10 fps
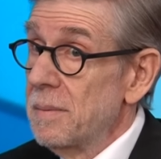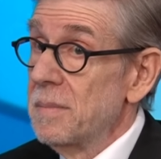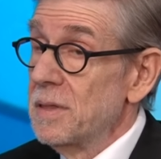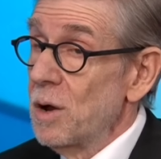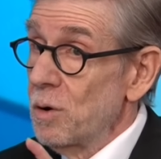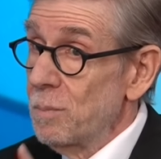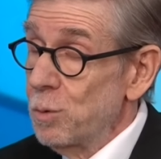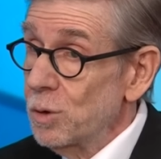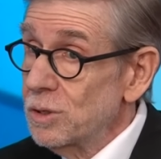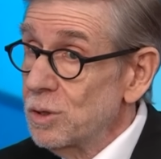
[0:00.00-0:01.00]
They're
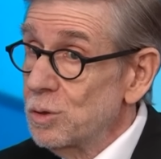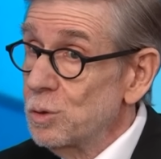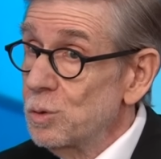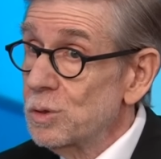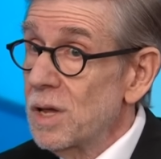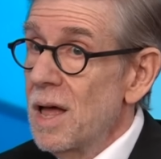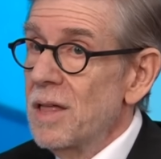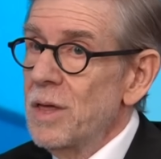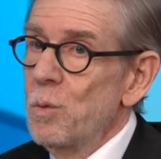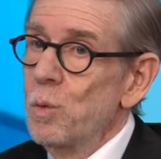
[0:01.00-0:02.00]
important tools.
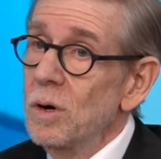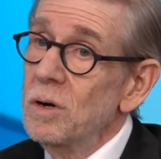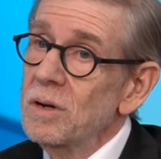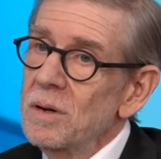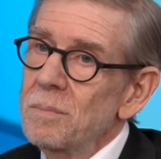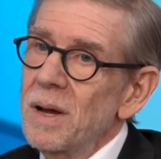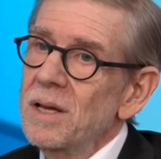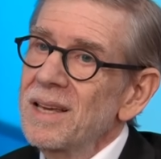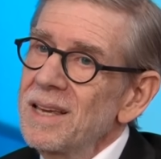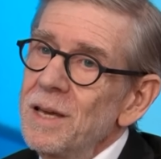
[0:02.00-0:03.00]
They work
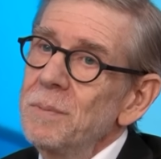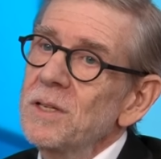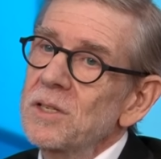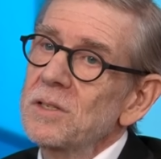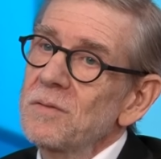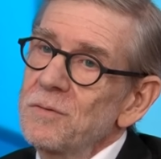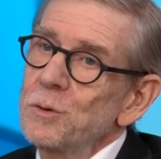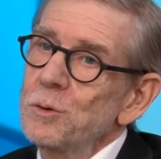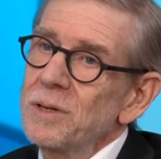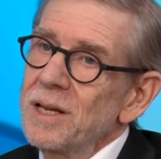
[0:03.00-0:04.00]
by keeping
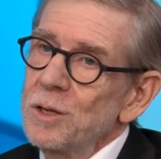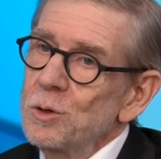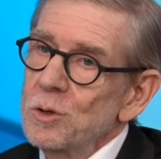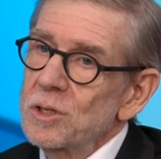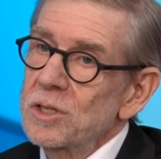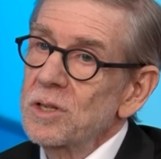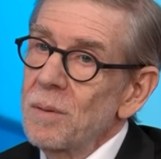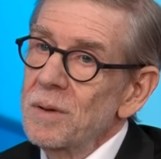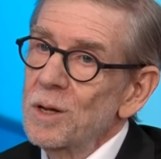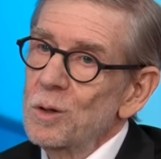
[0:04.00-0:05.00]
food in your
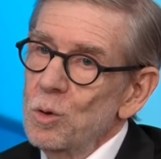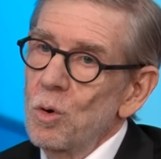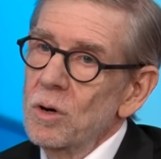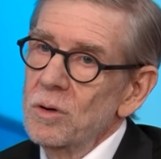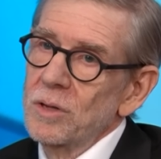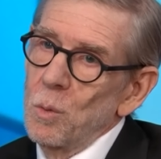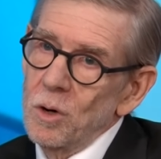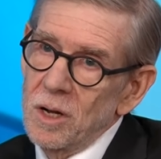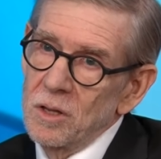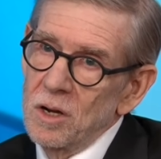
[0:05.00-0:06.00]
stomach longer. They
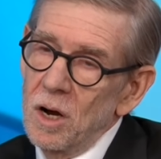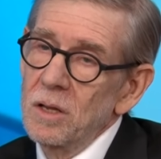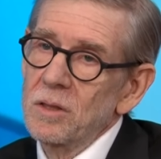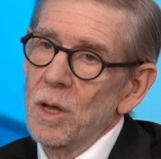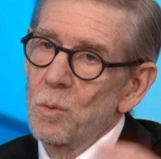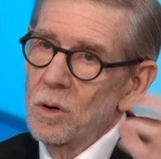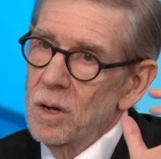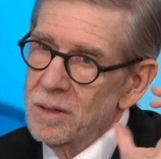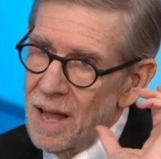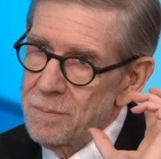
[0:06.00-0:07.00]
work on the gut. They work
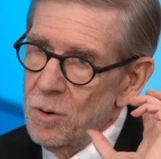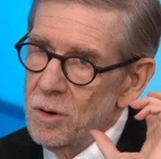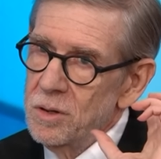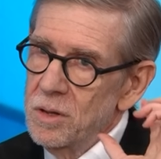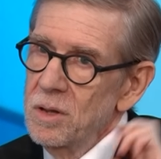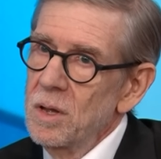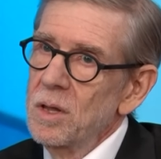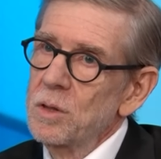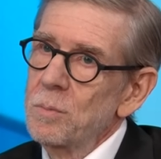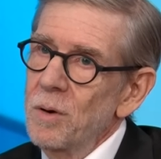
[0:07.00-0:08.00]
on that part of the
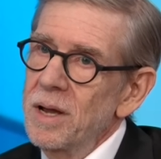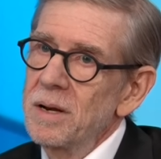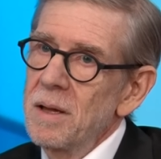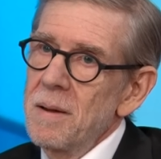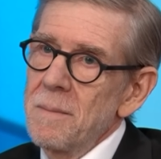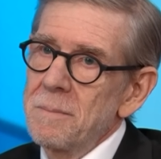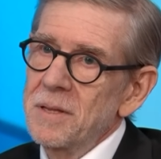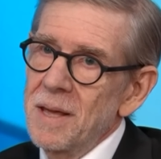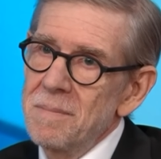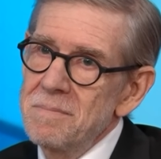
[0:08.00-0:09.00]
brain.
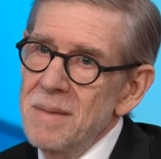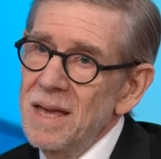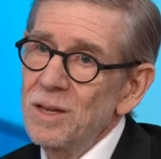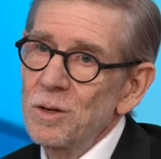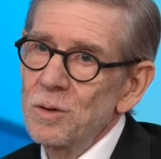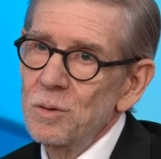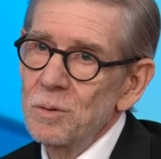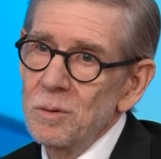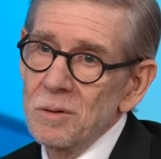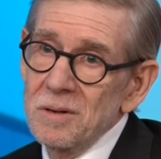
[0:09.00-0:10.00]
But they make
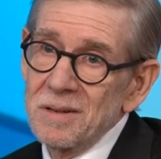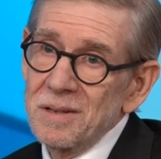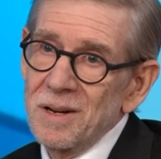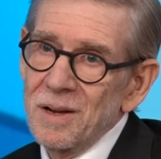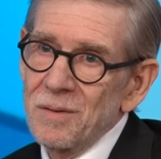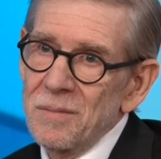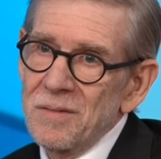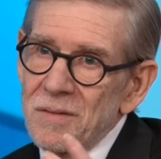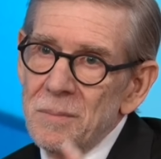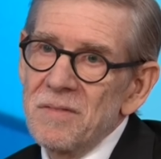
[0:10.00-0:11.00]
you, you know,
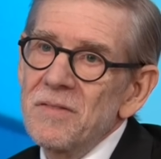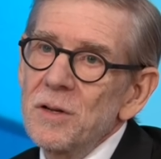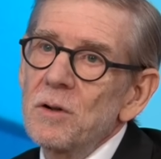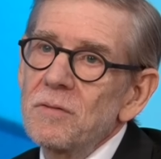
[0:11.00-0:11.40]
I mean, feel